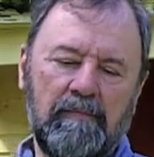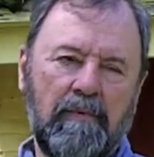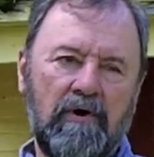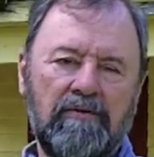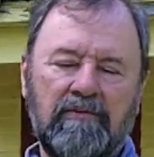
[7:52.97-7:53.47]

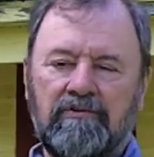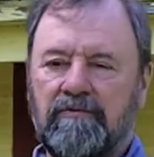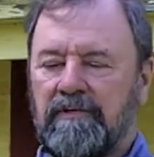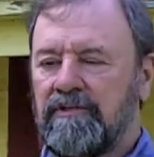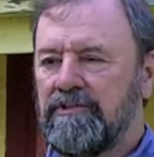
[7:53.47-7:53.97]
part of the
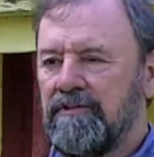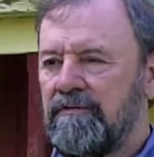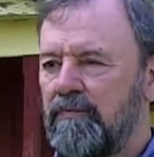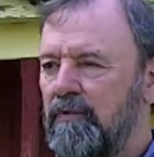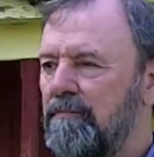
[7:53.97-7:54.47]

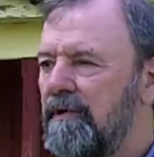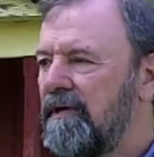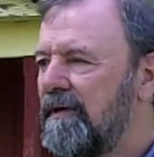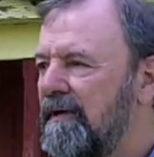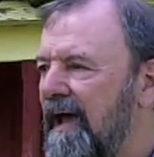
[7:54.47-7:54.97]
tradition would
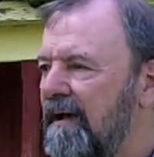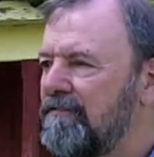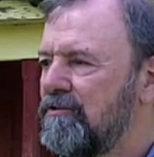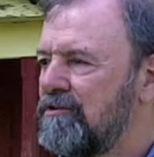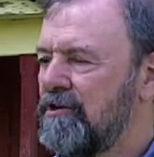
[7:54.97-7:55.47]
be
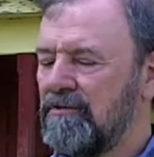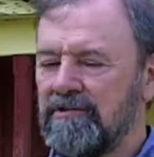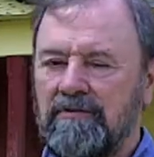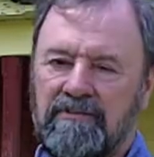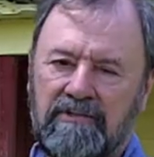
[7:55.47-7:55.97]
after
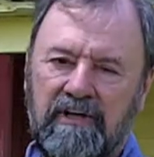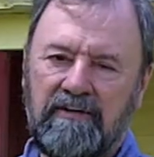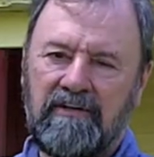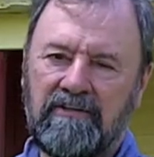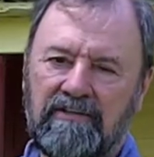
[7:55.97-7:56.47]
church on
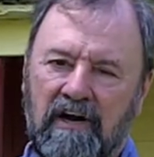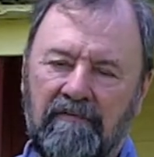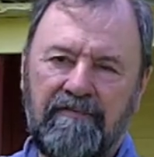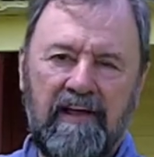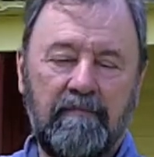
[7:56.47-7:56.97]
Sundays,
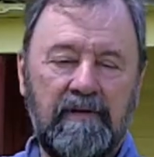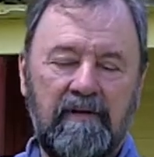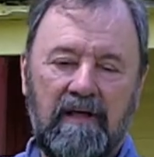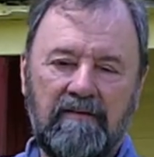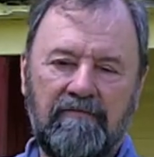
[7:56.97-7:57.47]
our family,
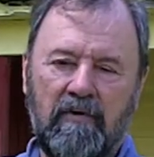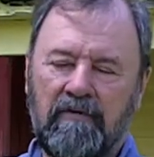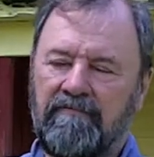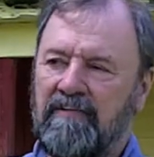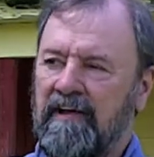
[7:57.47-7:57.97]
and a lot of the
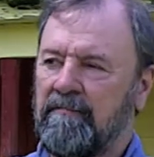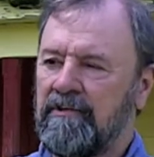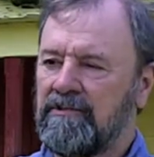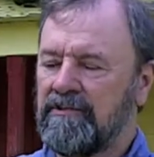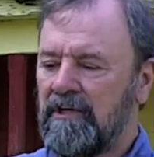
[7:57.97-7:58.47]
farm
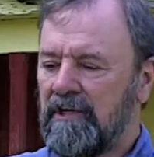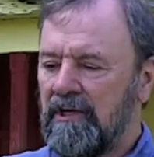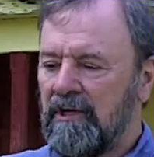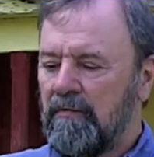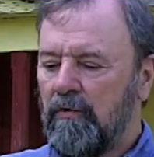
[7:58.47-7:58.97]
families,
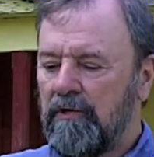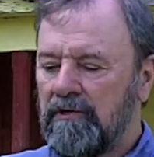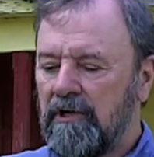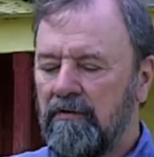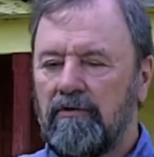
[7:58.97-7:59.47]

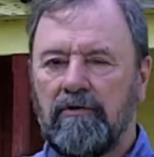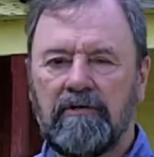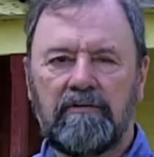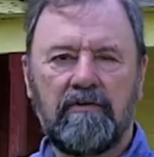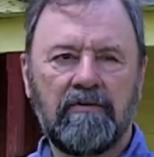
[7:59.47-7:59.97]
would go
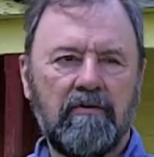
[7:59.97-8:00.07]
look at their